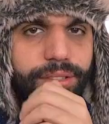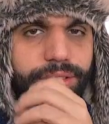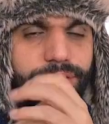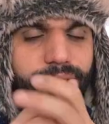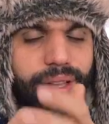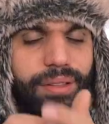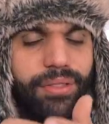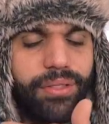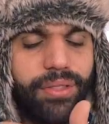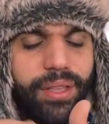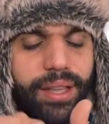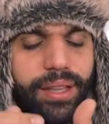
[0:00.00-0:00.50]

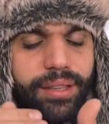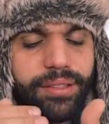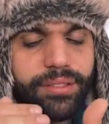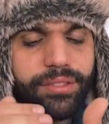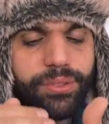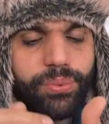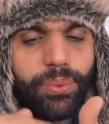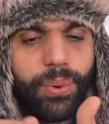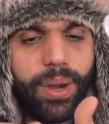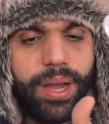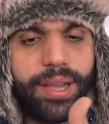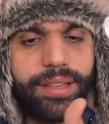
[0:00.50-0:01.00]
So I think
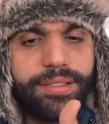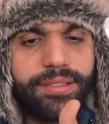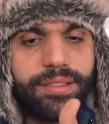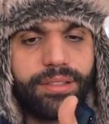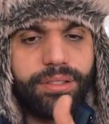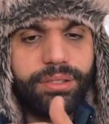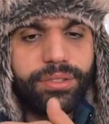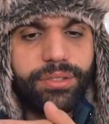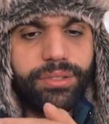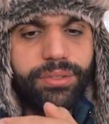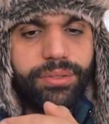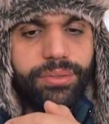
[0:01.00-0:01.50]
it's wise
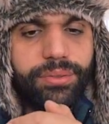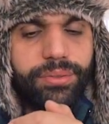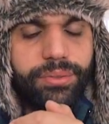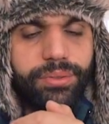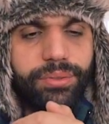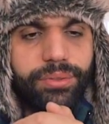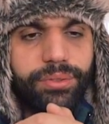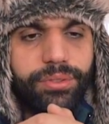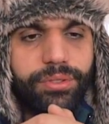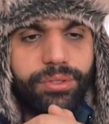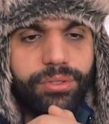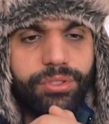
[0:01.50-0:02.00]
here
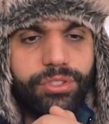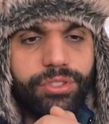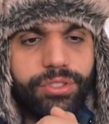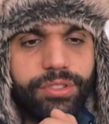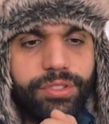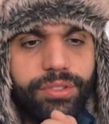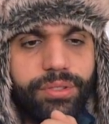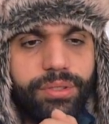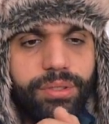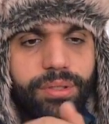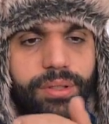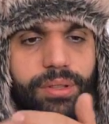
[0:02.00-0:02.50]
to
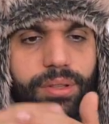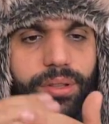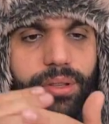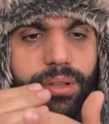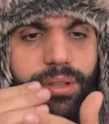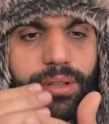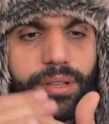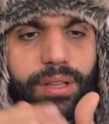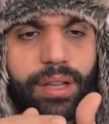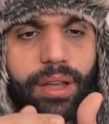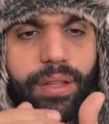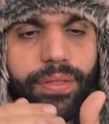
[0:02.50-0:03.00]
just
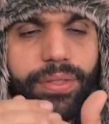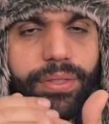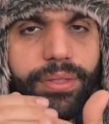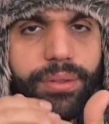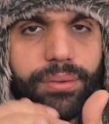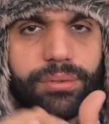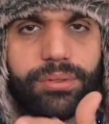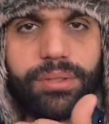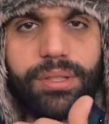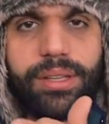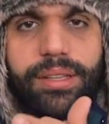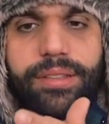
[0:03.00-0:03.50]
cut
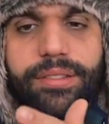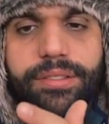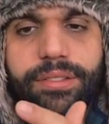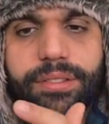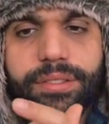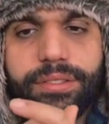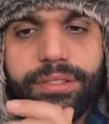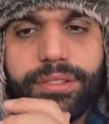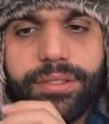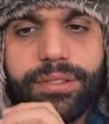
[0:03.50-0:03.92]
the releases.